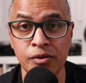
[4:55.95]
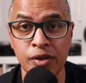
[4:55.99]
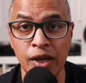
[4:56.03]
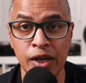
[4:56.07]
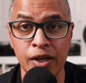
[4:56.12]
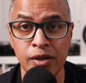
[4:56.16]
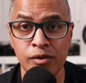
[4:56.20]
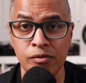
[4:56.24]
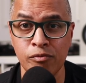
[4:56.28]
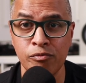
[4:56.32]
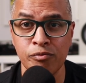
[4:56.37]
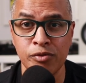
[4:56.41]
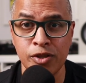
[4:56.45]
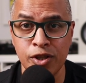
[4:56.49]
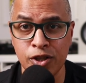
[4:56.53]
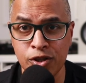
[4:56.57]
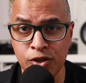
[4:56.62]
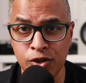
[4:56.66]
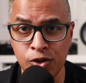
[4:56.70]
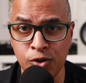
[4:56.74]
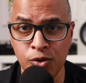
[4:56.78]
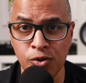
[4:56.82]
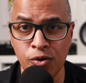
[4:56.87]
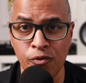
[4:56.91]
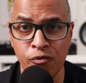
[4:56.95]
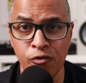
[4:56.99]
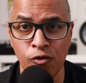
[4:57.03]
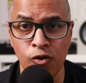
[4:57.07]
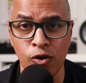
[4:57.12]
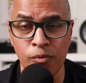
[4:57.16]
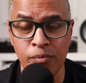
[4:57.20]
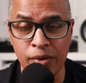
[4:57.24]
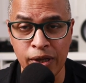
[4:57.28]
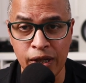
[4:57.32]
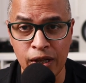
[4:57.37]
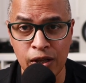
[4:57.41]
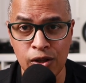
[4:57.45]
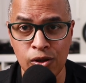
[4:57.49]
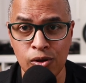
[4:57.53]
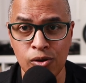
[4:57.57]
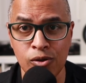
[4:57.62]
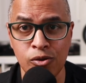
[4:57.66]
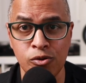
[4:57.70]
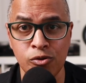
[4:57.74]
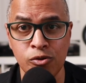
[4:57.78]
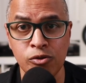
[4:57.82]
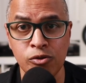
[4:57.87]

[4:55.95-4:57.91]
they just uniformly look